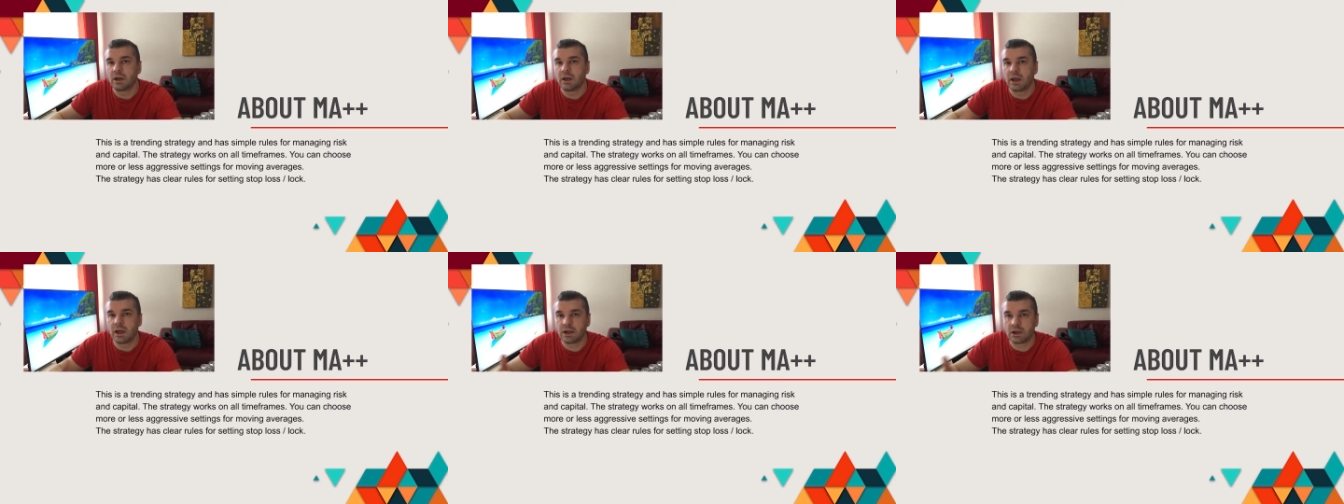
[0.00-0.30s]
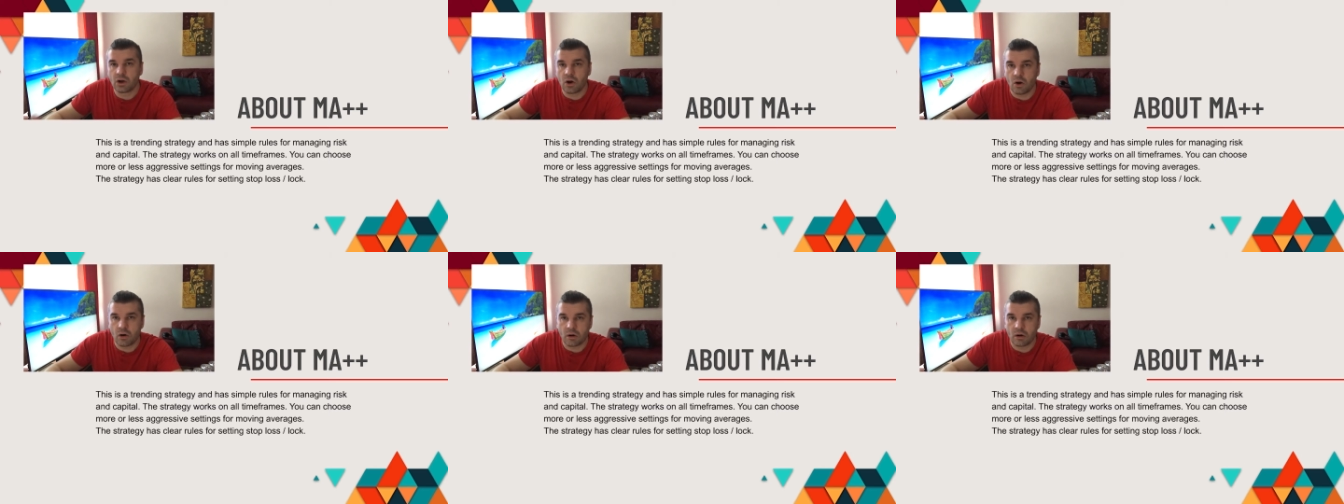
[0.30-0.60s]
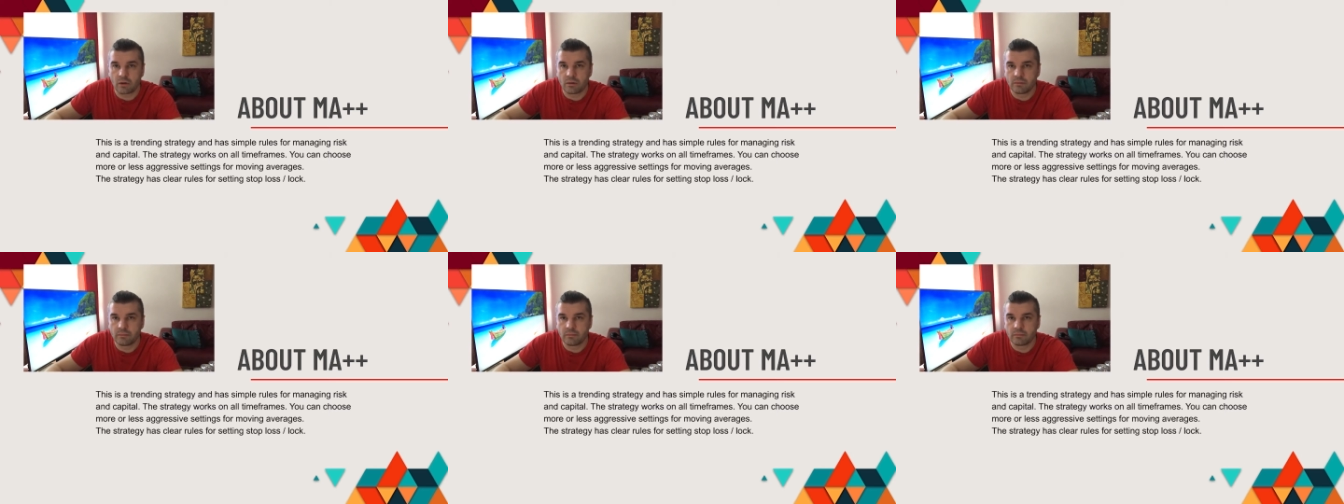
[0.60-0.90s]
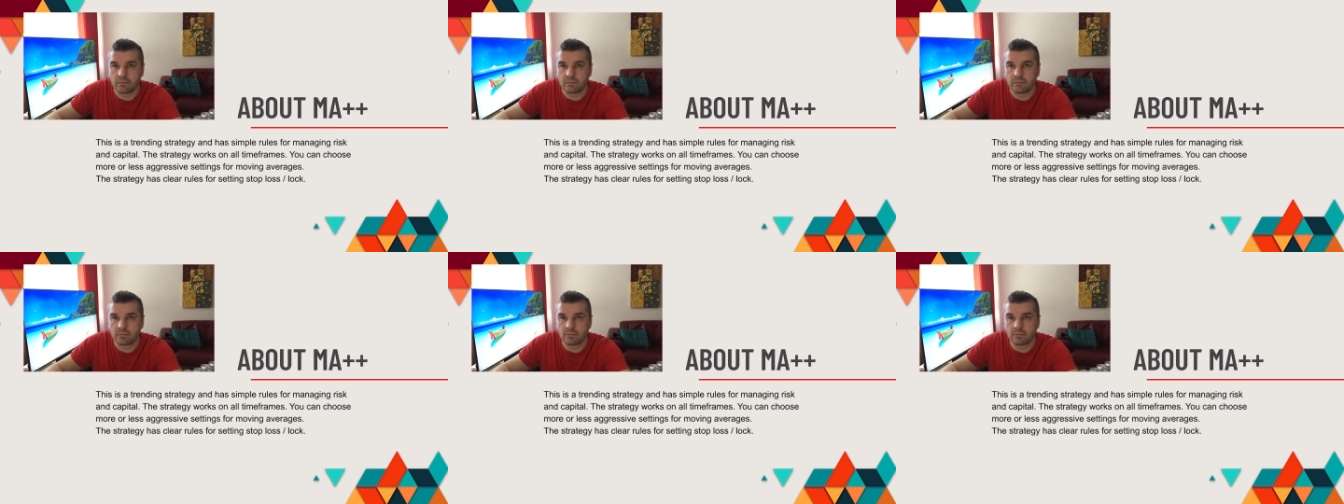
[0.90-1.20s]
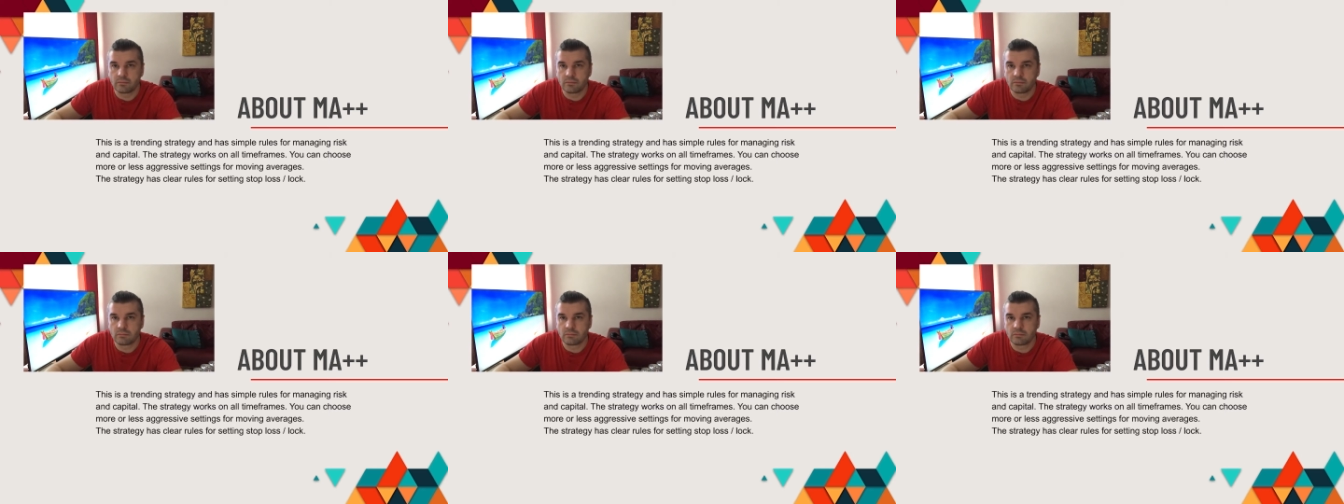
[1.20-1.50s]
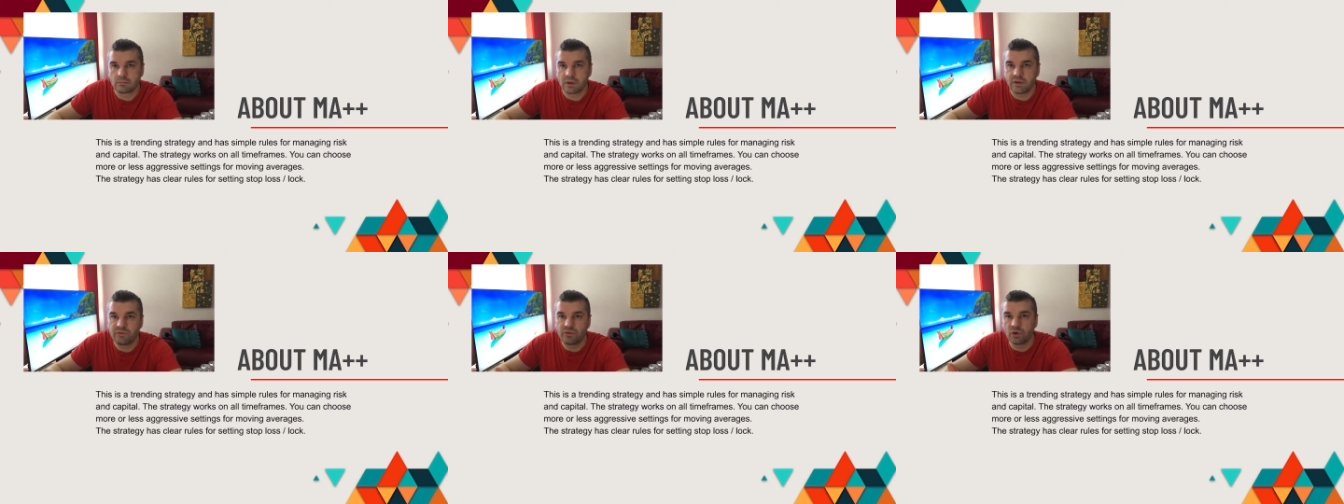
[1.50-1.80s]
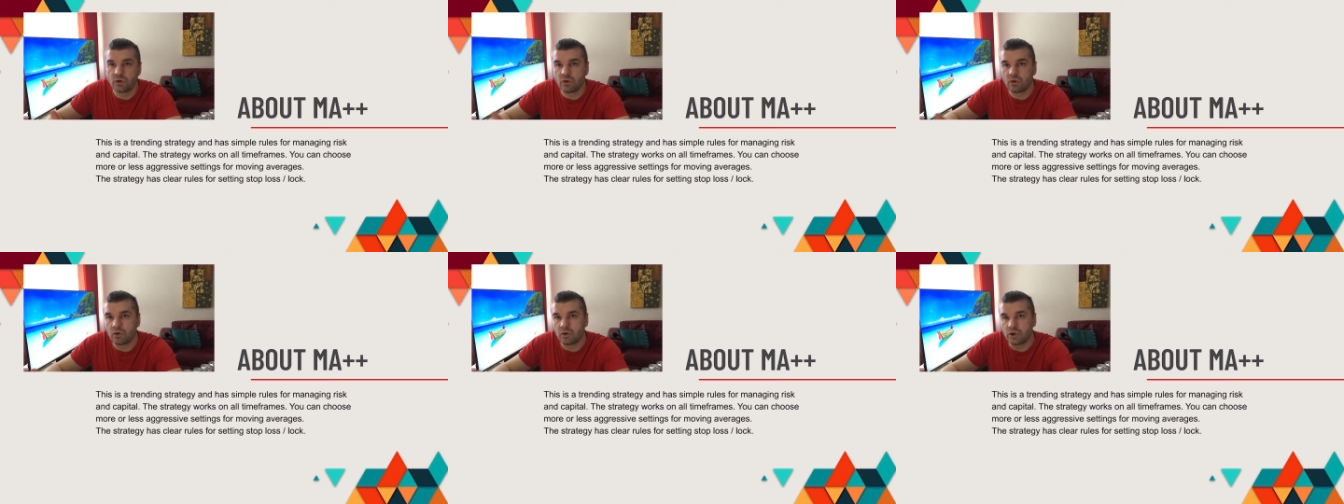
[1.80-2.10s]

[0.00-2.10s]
and lock if you're